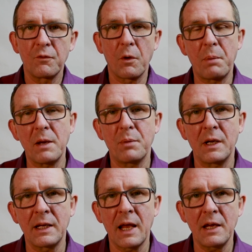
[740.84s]
for
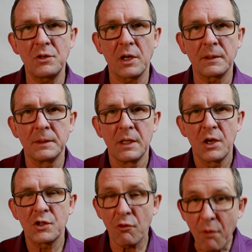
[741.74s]
people engaging.
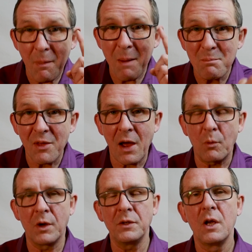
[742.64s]
So remember that
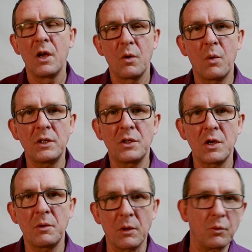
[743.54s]
one when
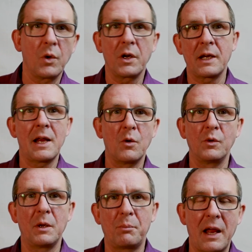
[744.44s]
you're working out
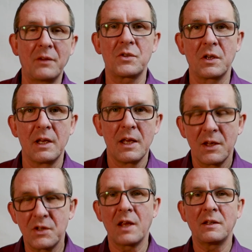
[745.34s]
all your plans and
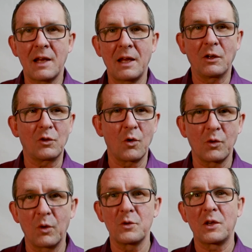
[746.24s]
sending out your
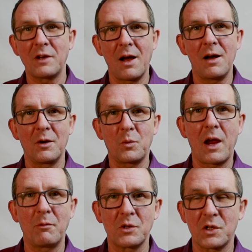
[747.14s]
dongles and your
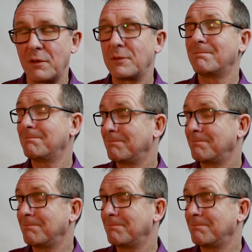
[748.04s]
hardware and stuff.